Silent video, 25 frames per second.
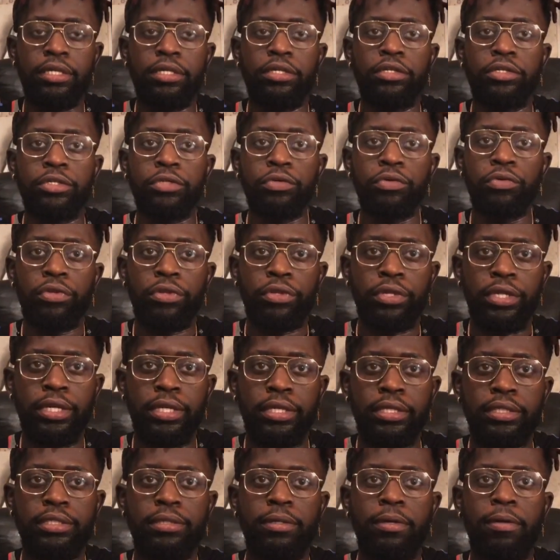do
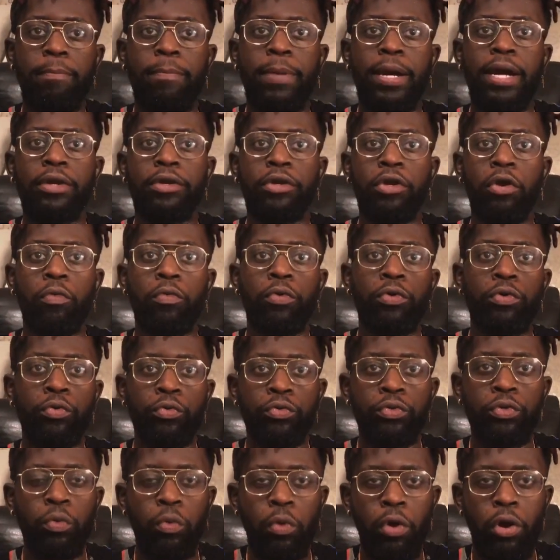things by knowing who
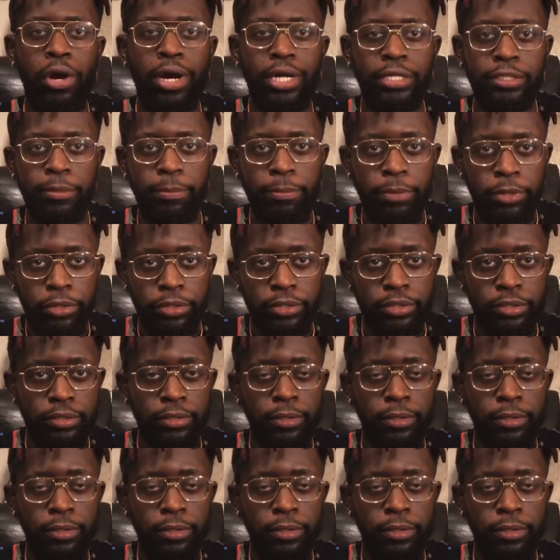you are as a person.